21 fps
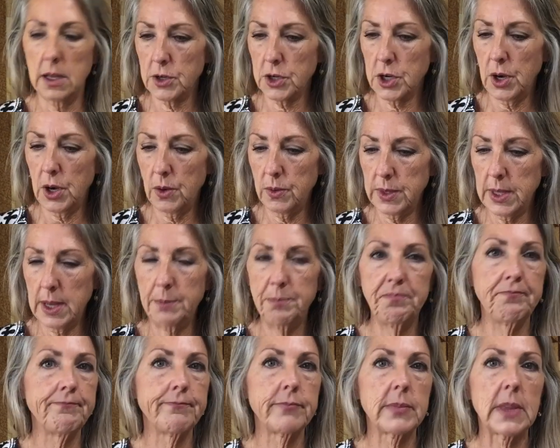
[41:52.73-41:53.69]
code them.
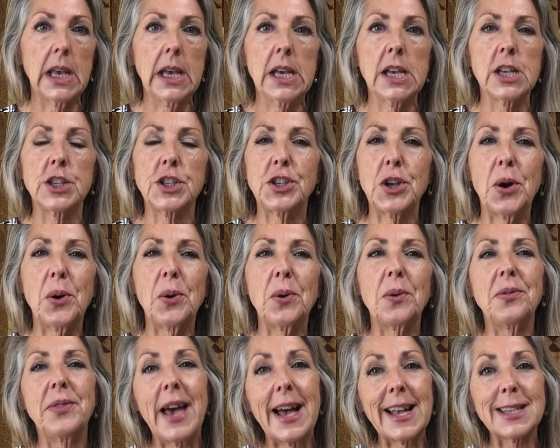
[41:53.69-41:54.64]
So
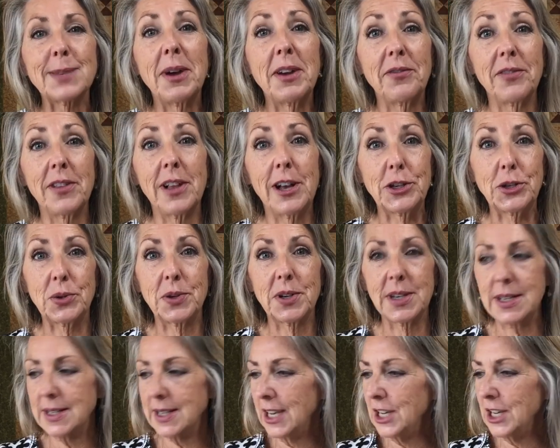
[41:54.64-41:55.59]
that's my floss
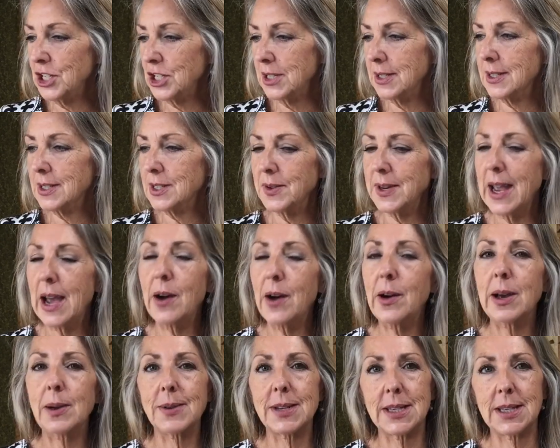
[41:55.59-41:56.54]
organization. So now
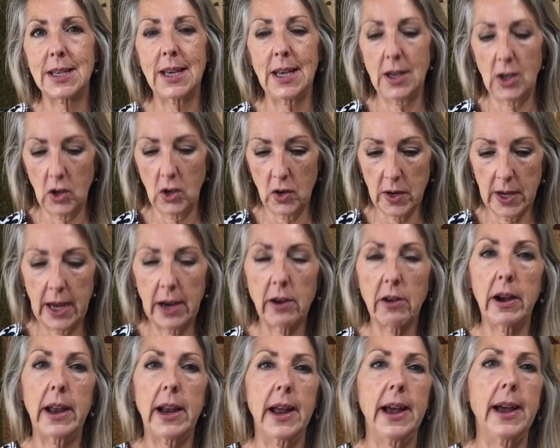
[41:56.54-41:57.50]
I was thinking, okay,
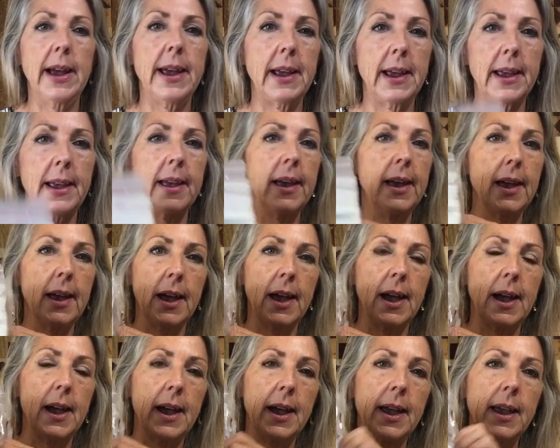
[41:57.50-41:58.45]
great.
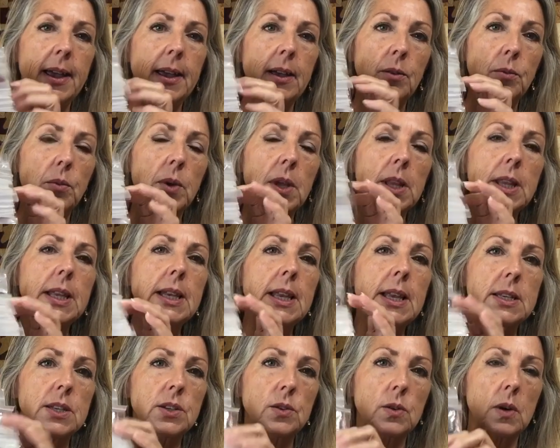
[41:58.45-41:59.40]
I really
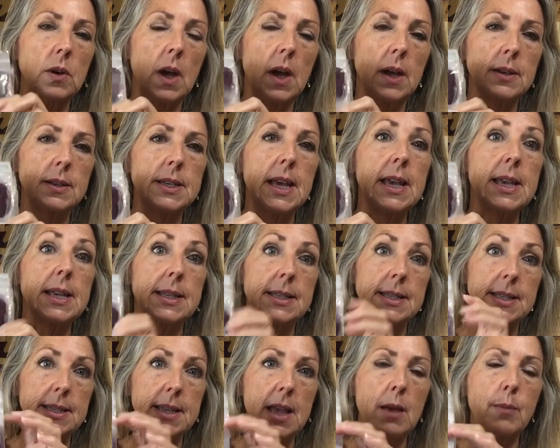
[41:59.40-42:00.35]
need to take
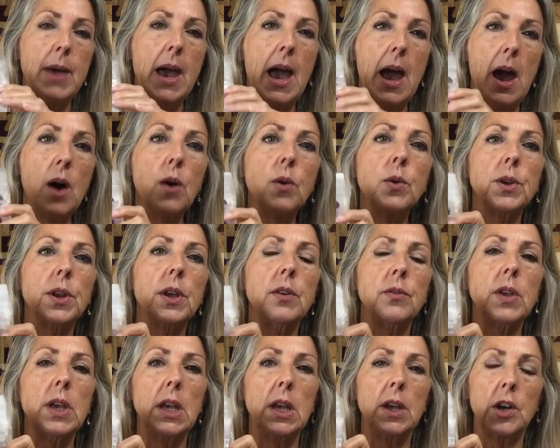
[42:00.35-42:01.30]
some out of
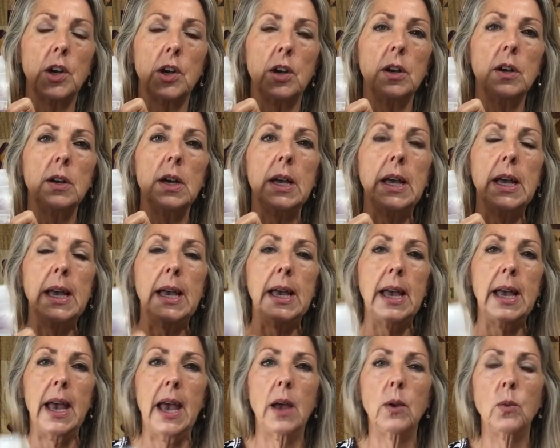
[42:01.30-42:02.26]
here.
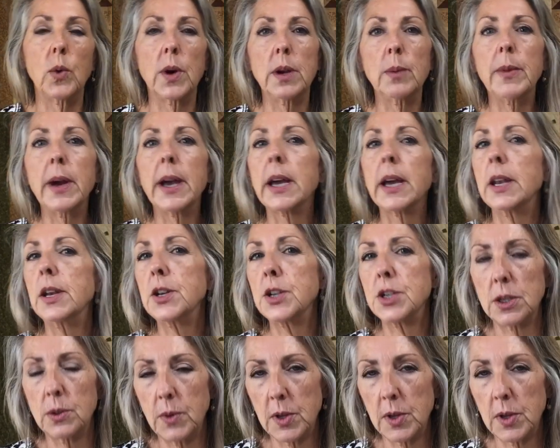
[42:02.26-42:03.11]
And what am I going to do